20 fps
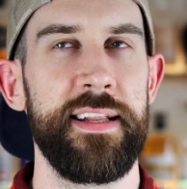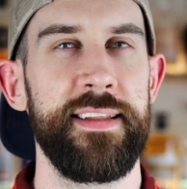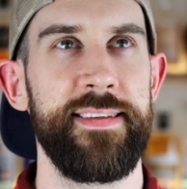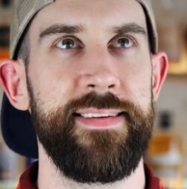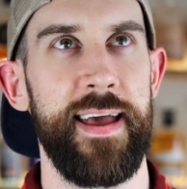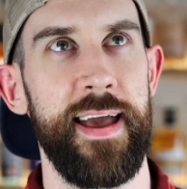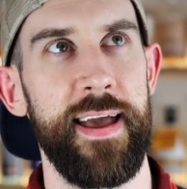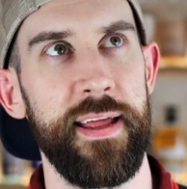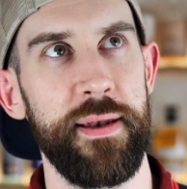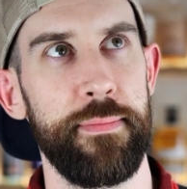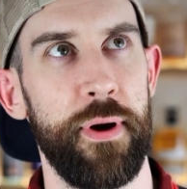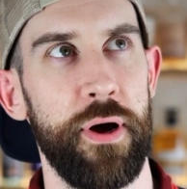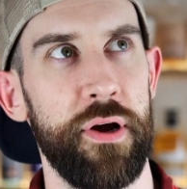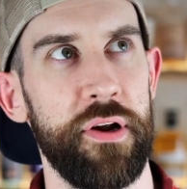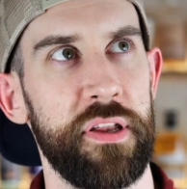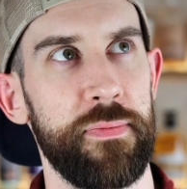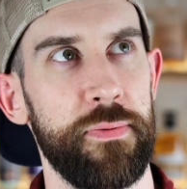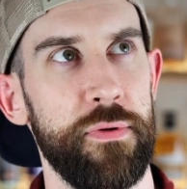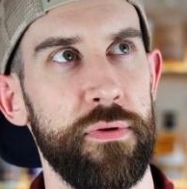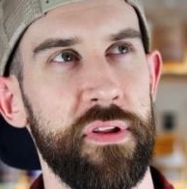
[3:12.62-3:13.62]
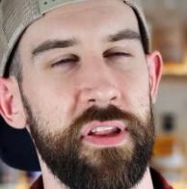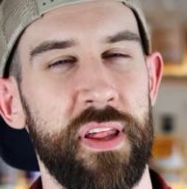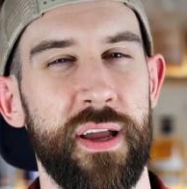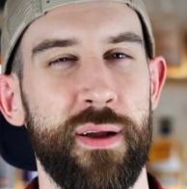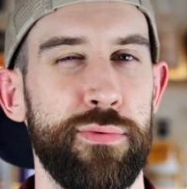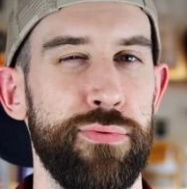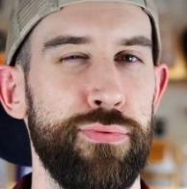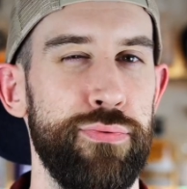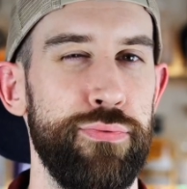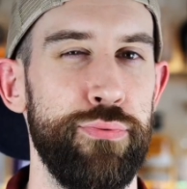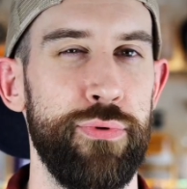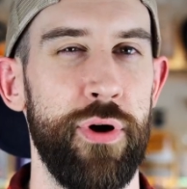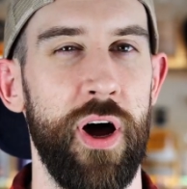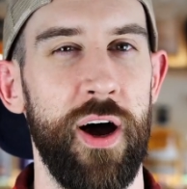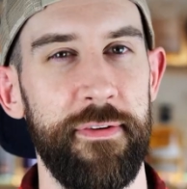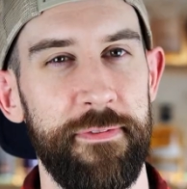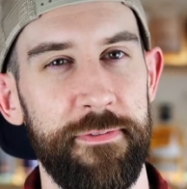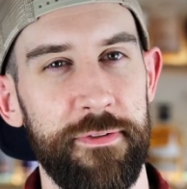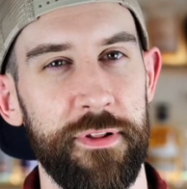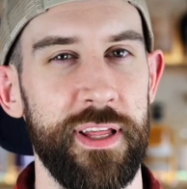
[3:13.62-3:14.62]
10 bar spoons, like
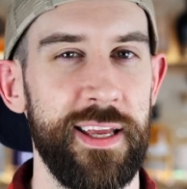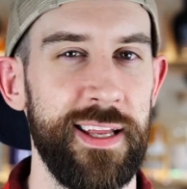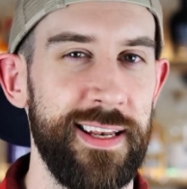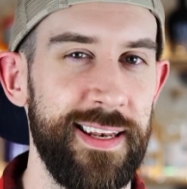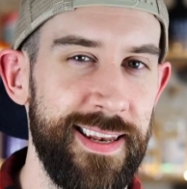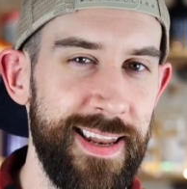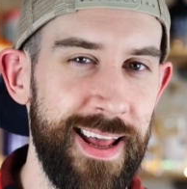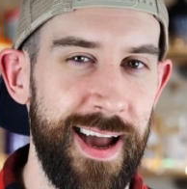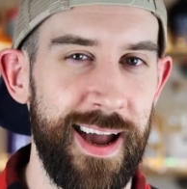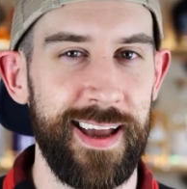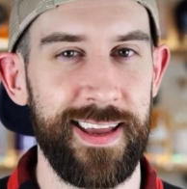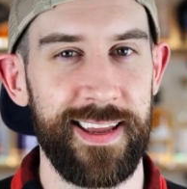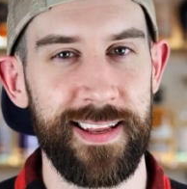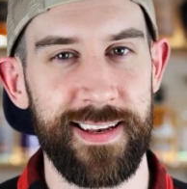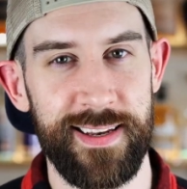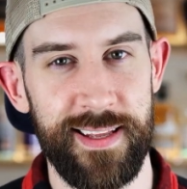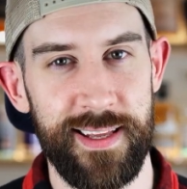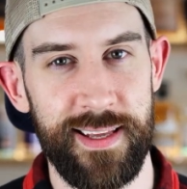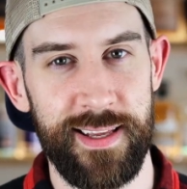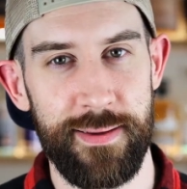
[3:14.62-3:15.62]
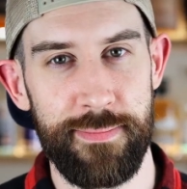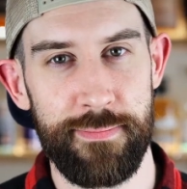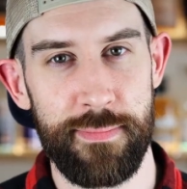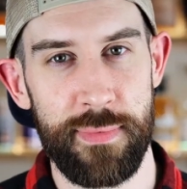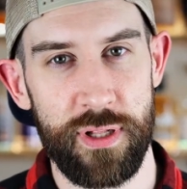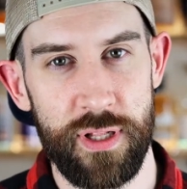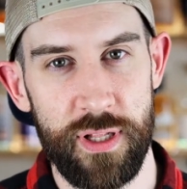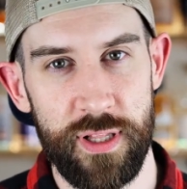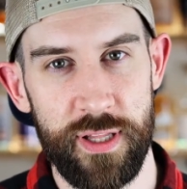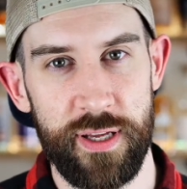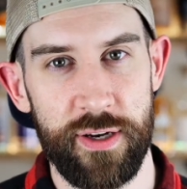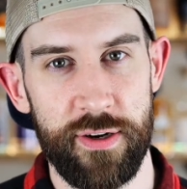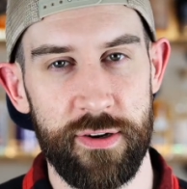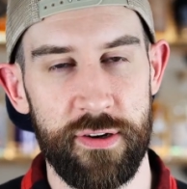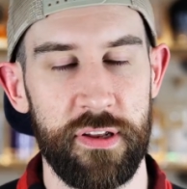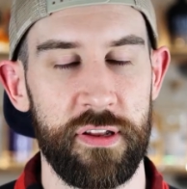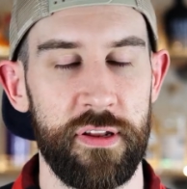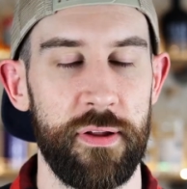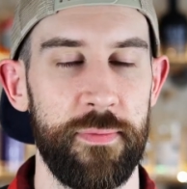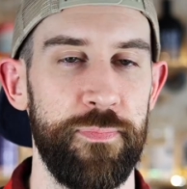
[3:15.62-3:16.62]
roughly 90
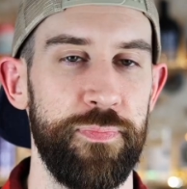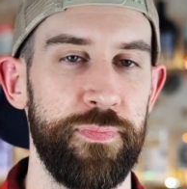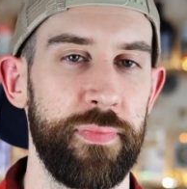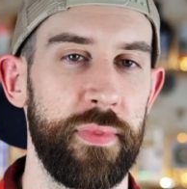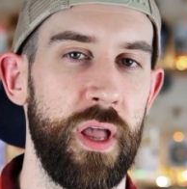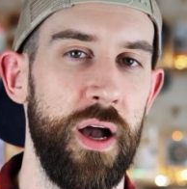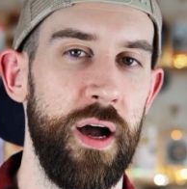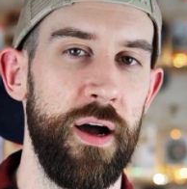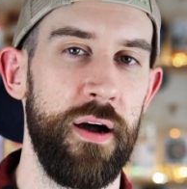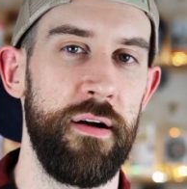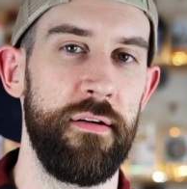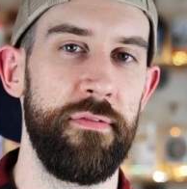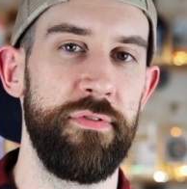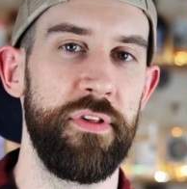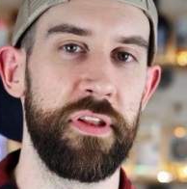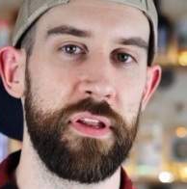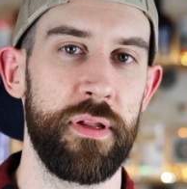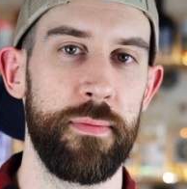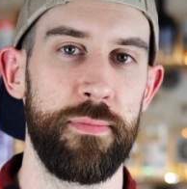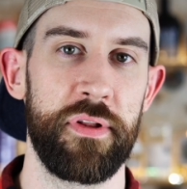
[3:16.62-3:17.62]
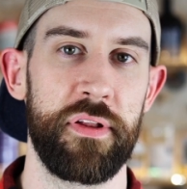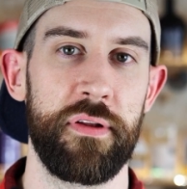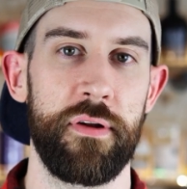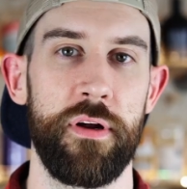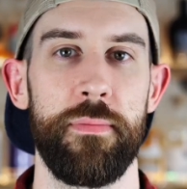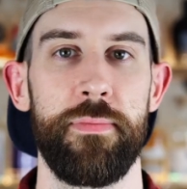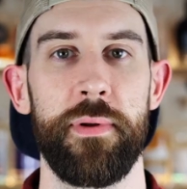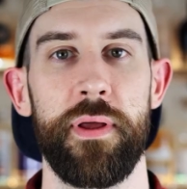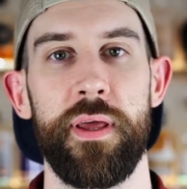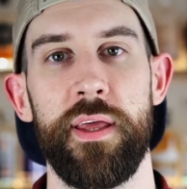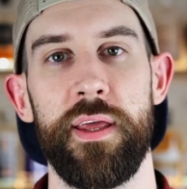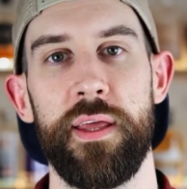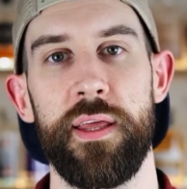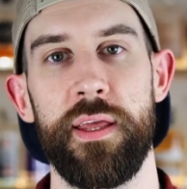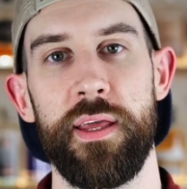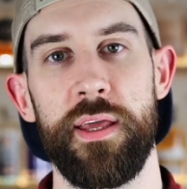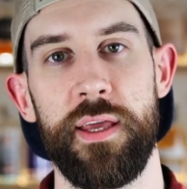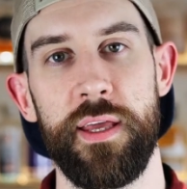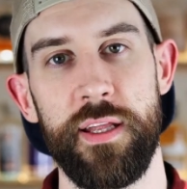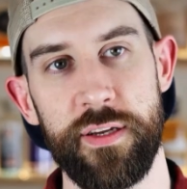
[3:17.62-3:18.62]
milliliters of the simple syrup
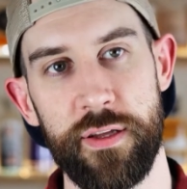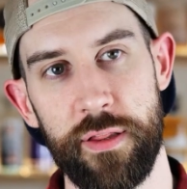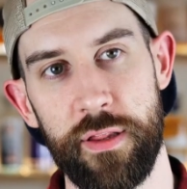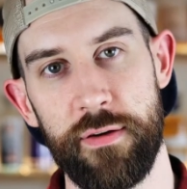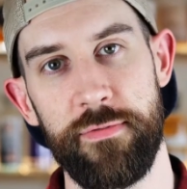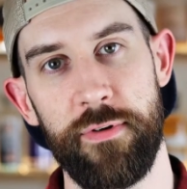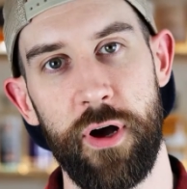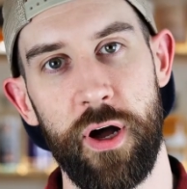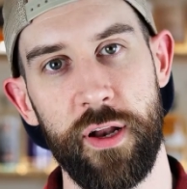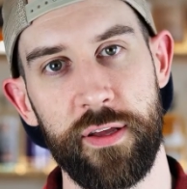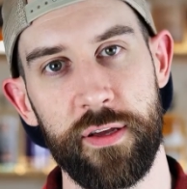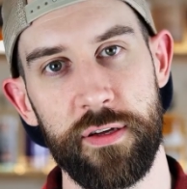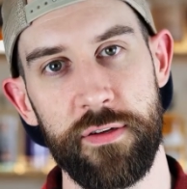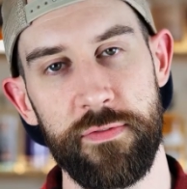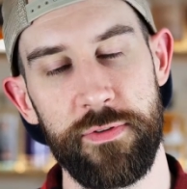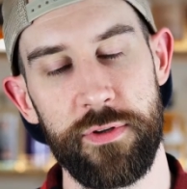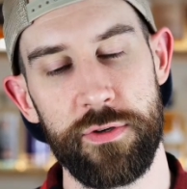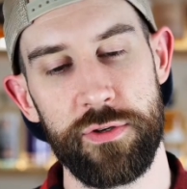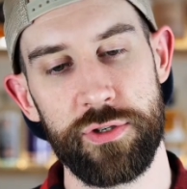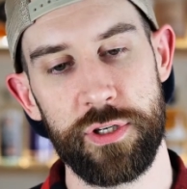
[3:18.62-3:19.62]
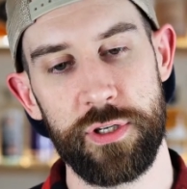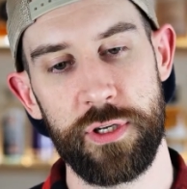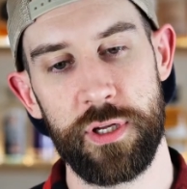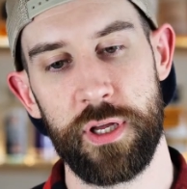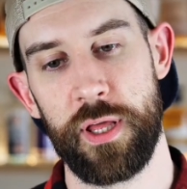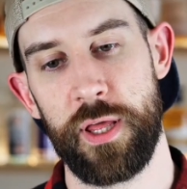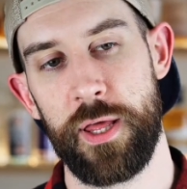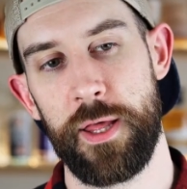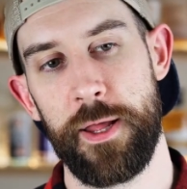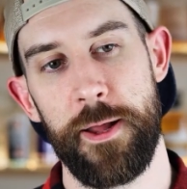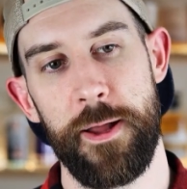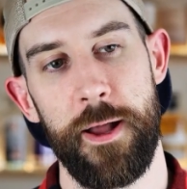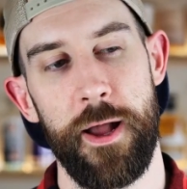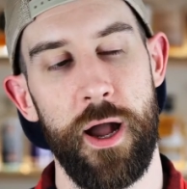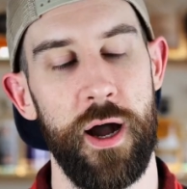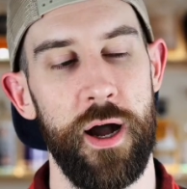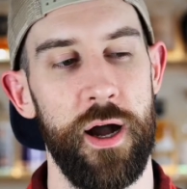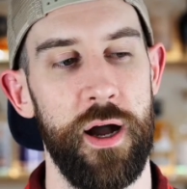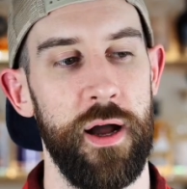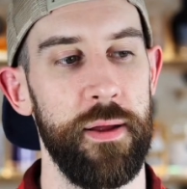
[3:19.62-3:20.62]
into the vodka infusion,
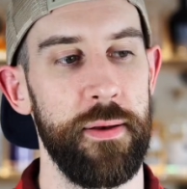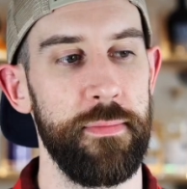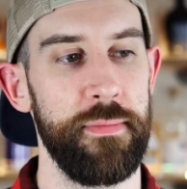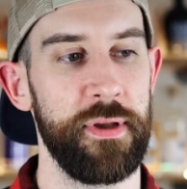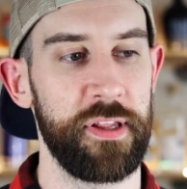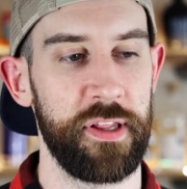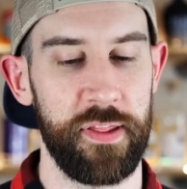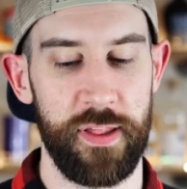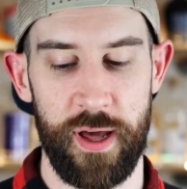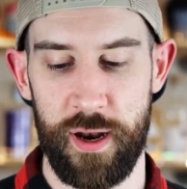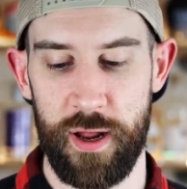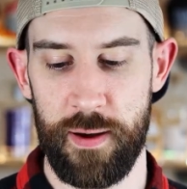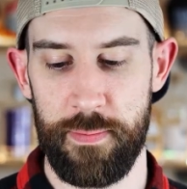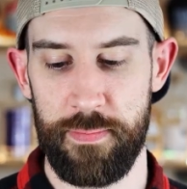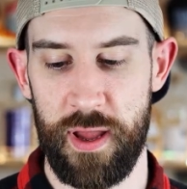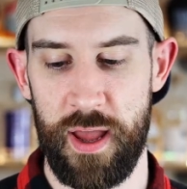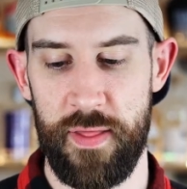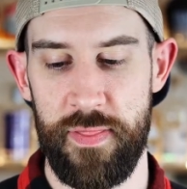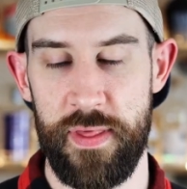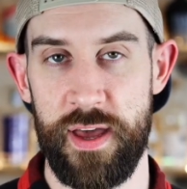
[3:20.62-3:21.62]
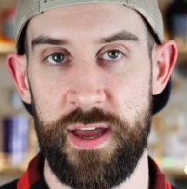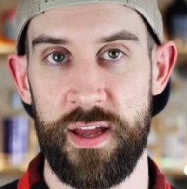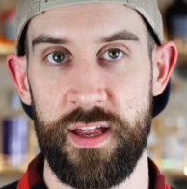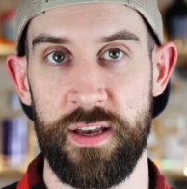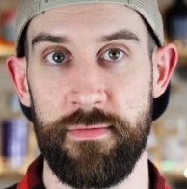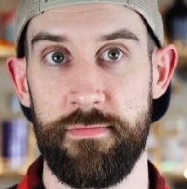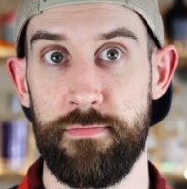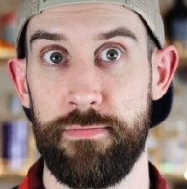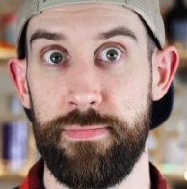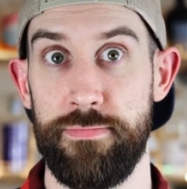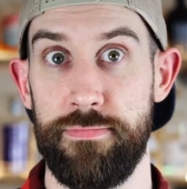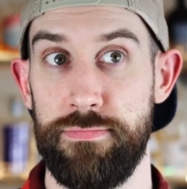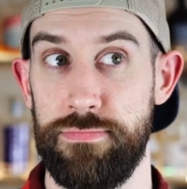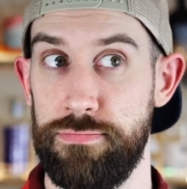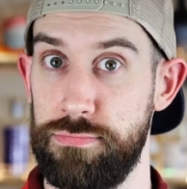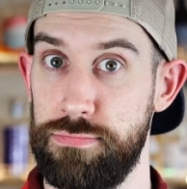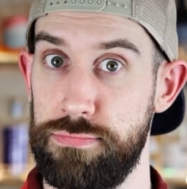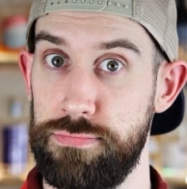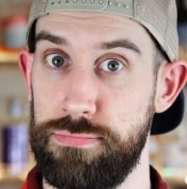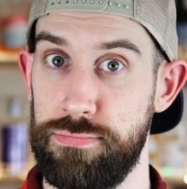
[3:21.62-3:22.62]
and mix that up, and then
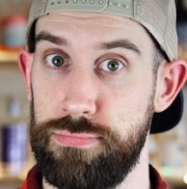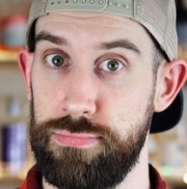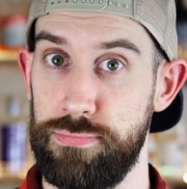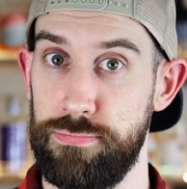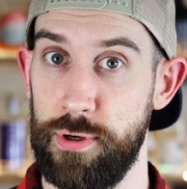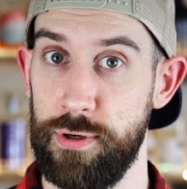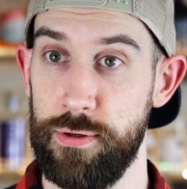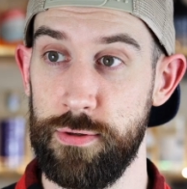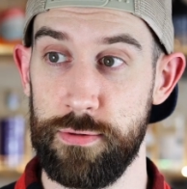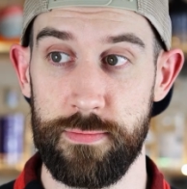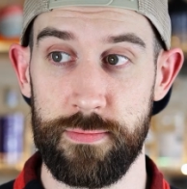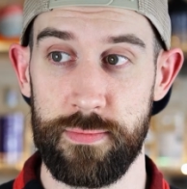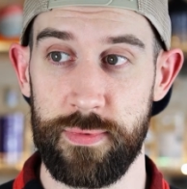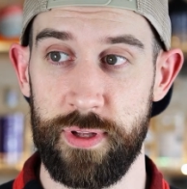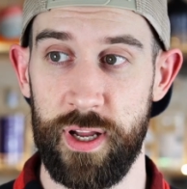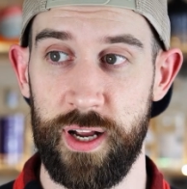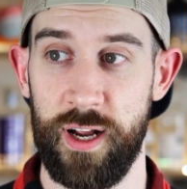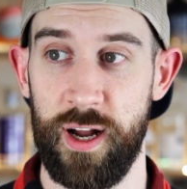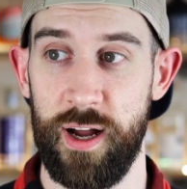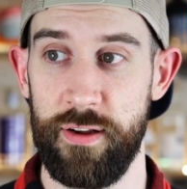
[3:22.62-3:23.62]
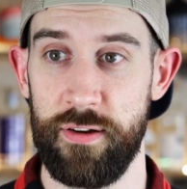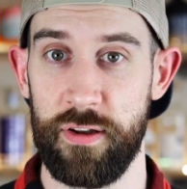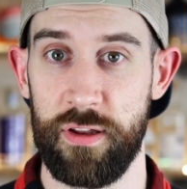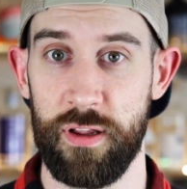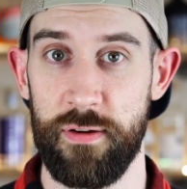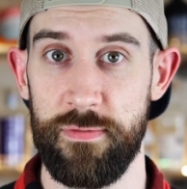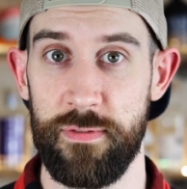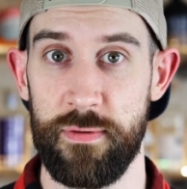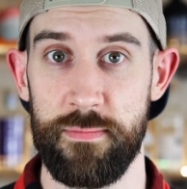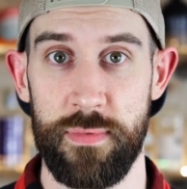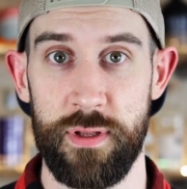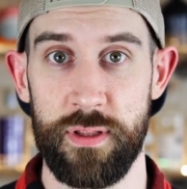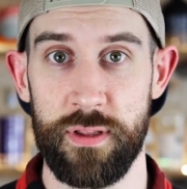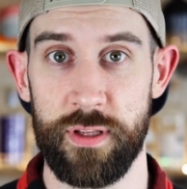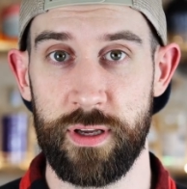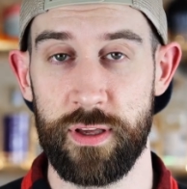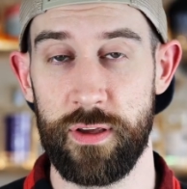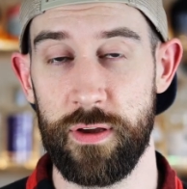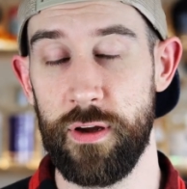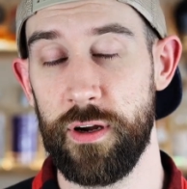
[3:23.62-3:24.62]
boom, you got yourself a mint
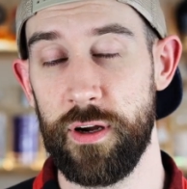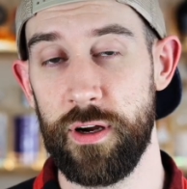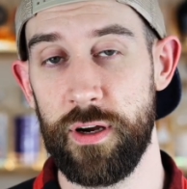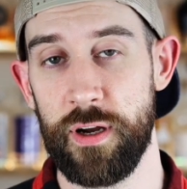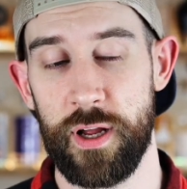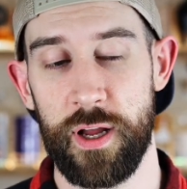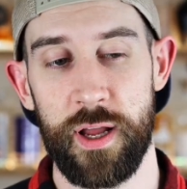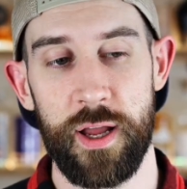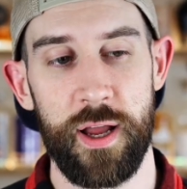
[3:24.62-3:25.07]
liqueur.